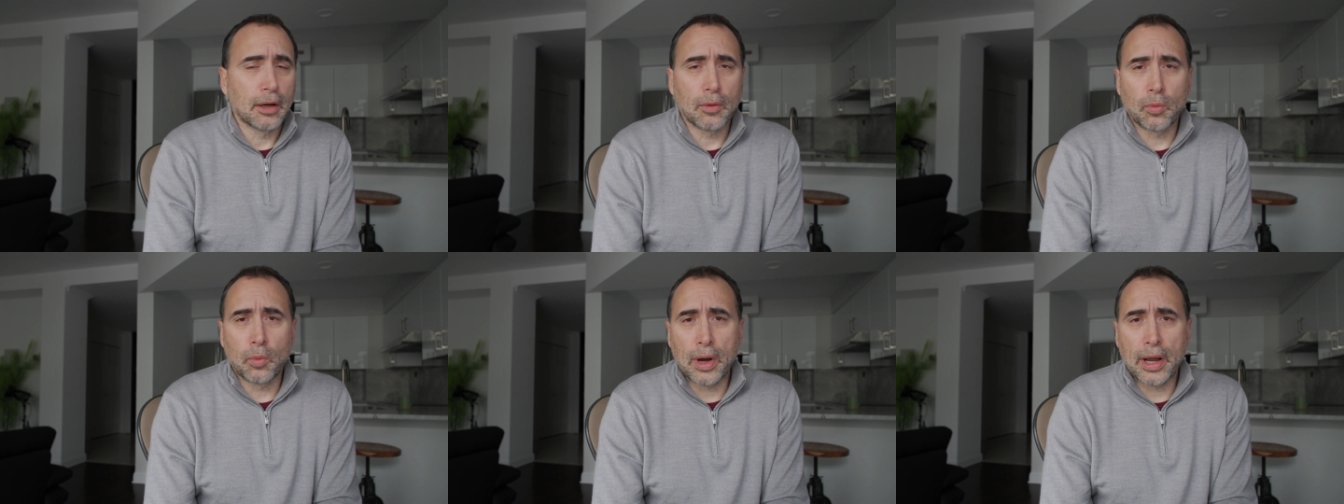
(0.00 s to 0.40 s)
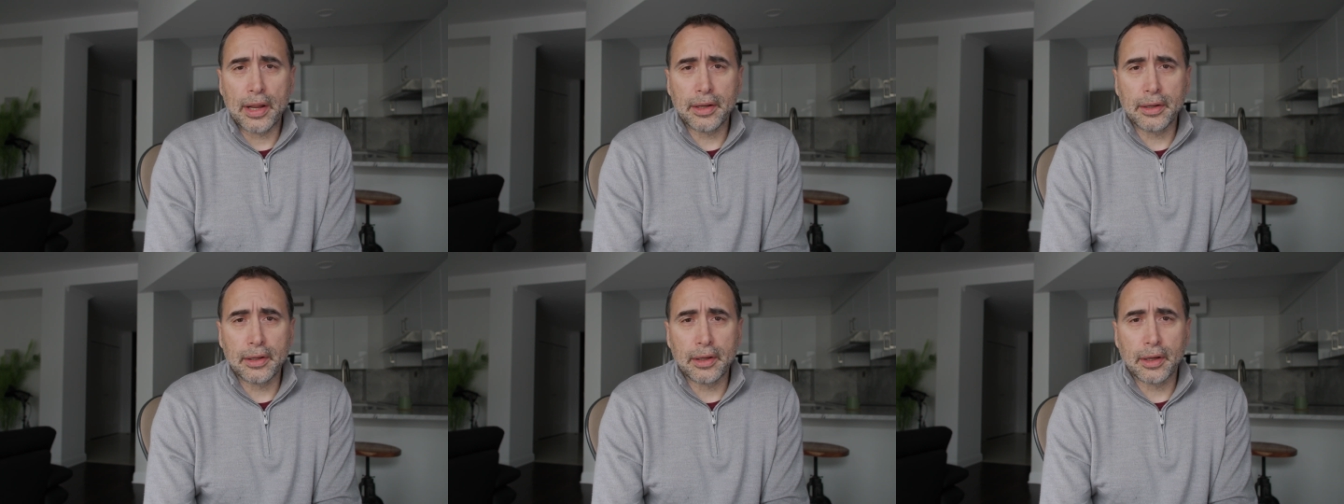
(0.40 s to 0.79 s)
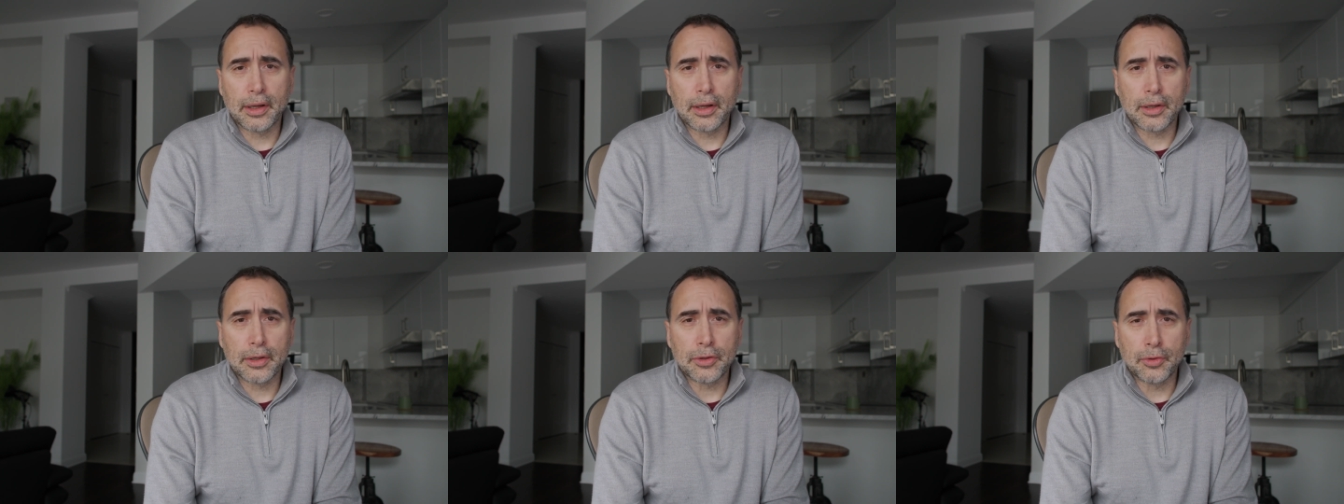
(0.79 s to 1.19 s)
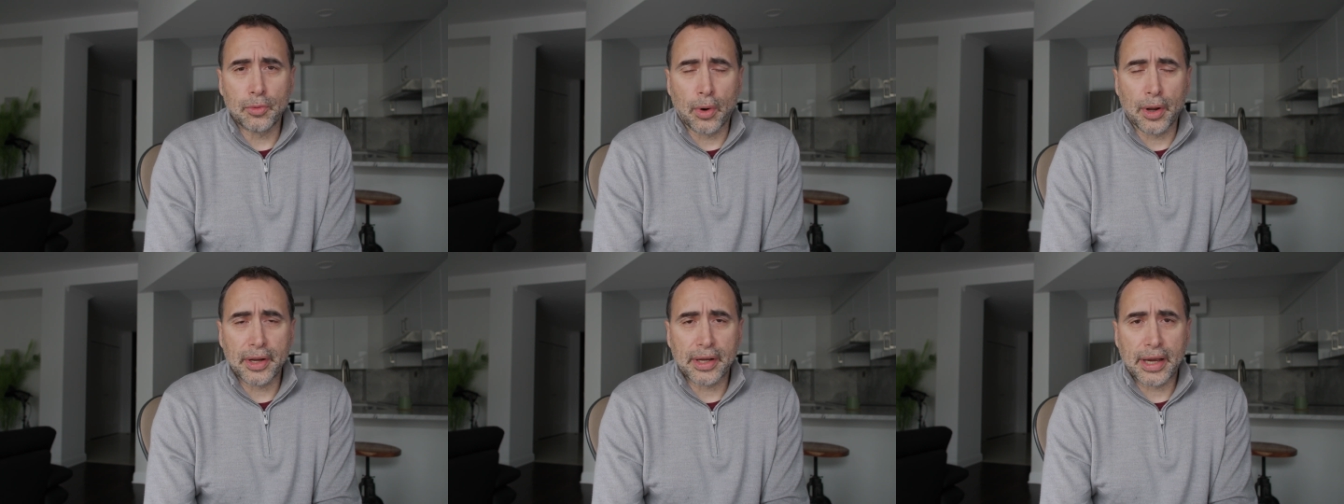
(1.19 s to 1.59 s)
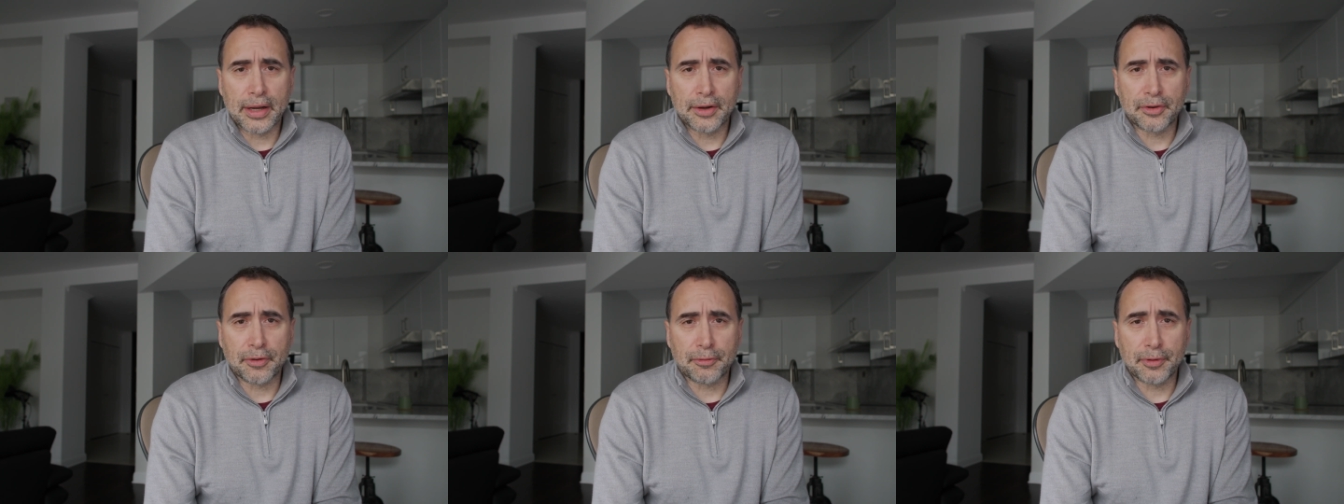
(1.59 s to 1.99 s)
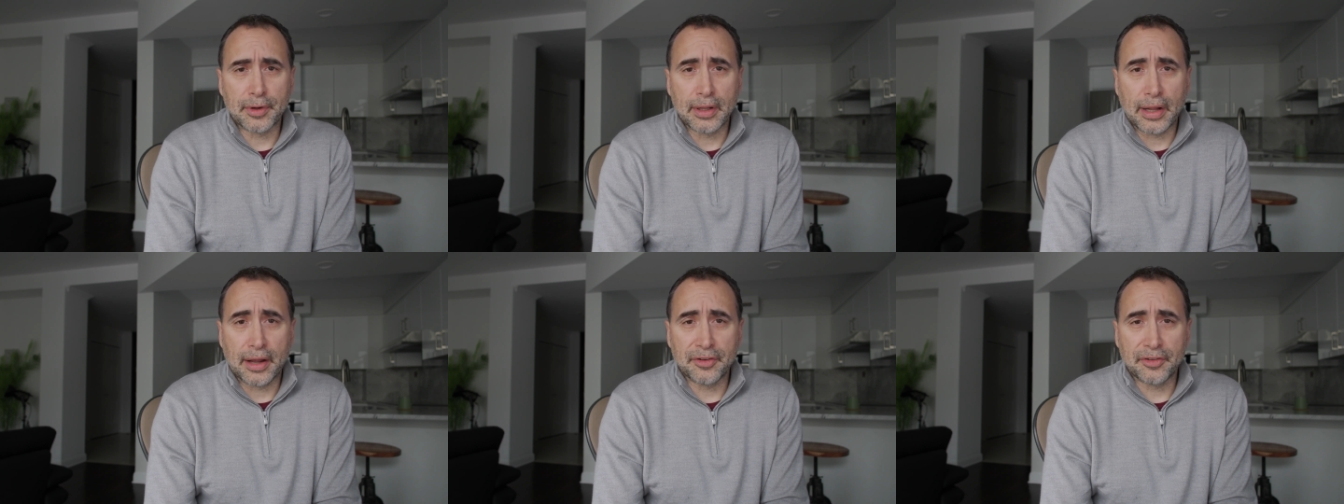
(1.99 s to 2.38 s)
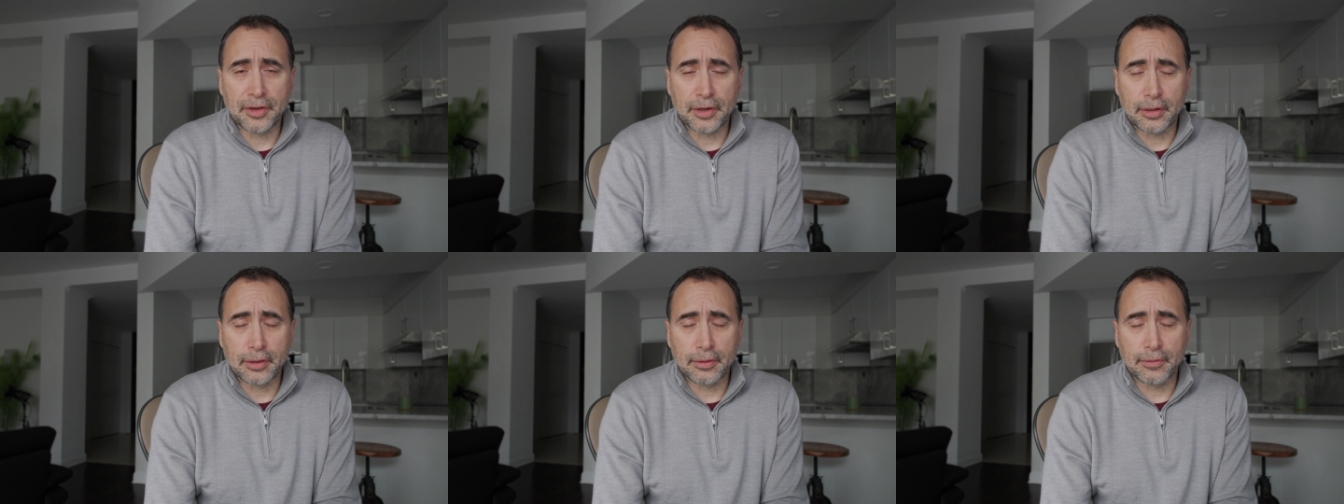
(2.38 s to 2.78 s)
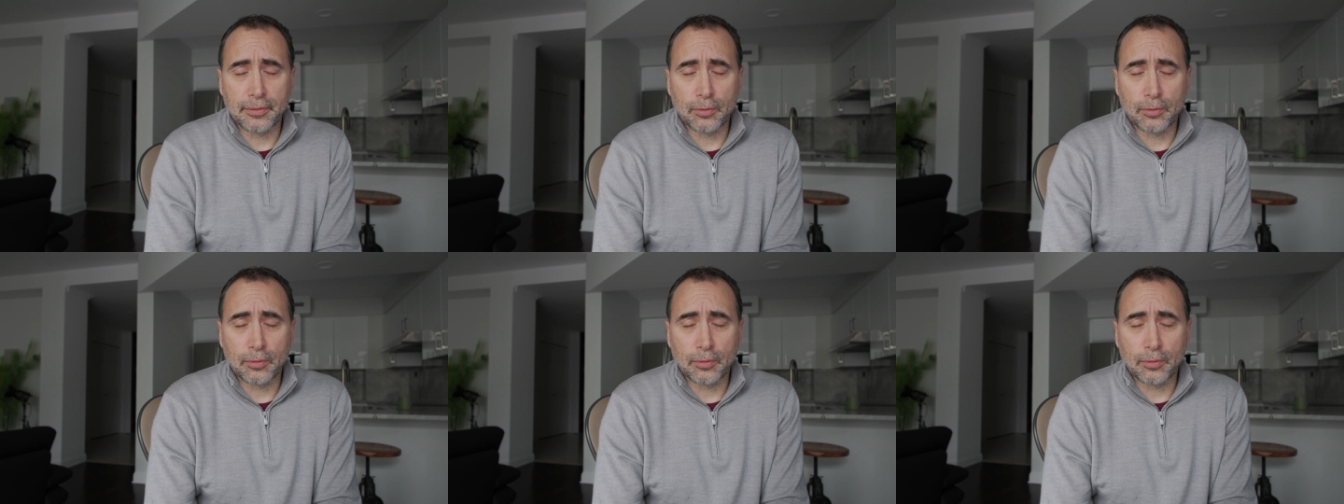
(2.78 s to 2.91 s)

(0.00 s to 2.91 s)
when you want to get into freelancing,